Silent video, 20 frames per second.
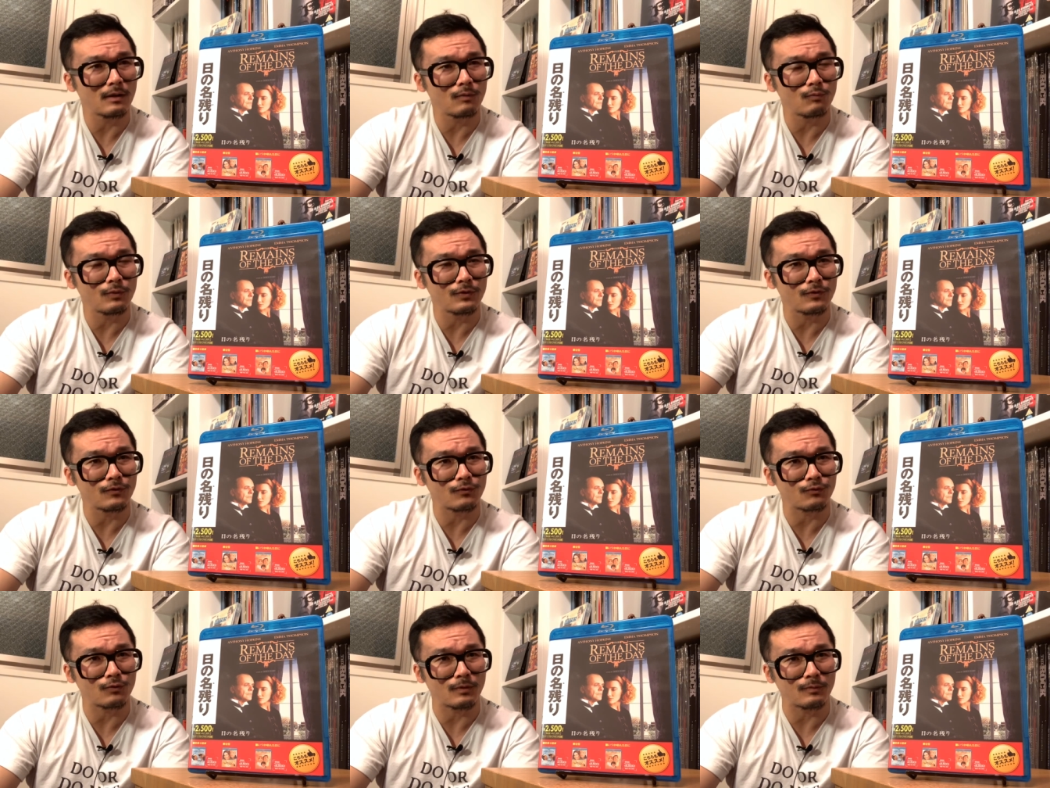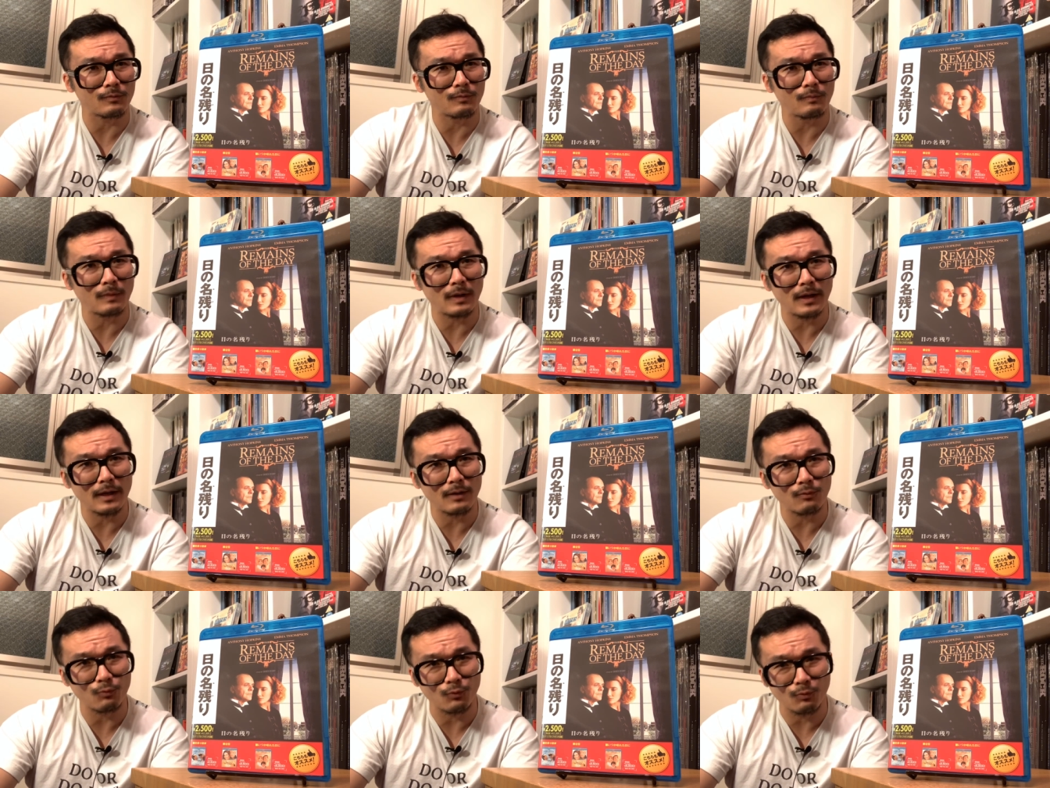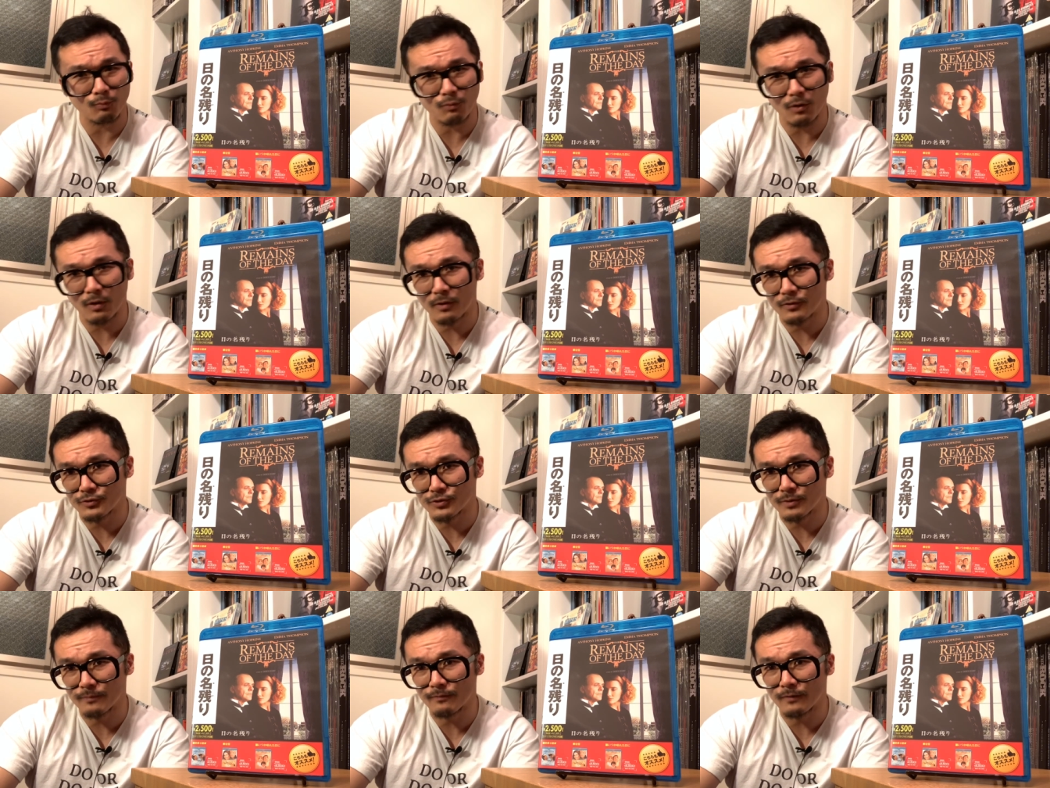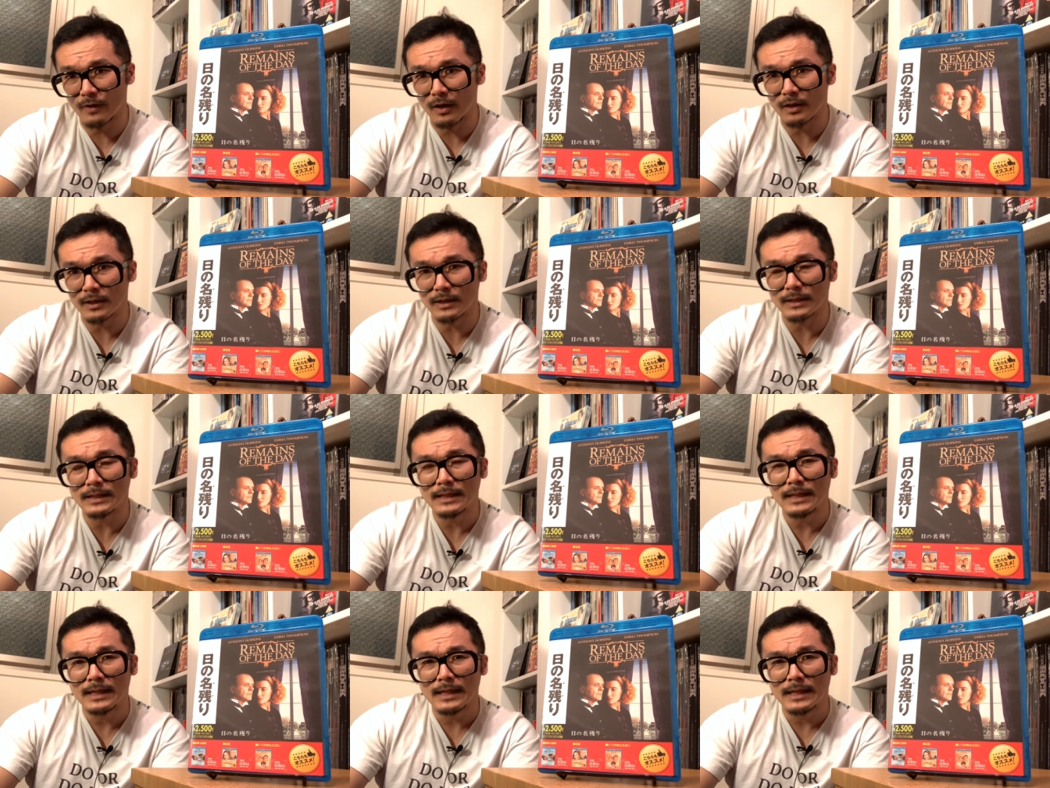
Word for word: with the script by Ruth Prala Jhabvala,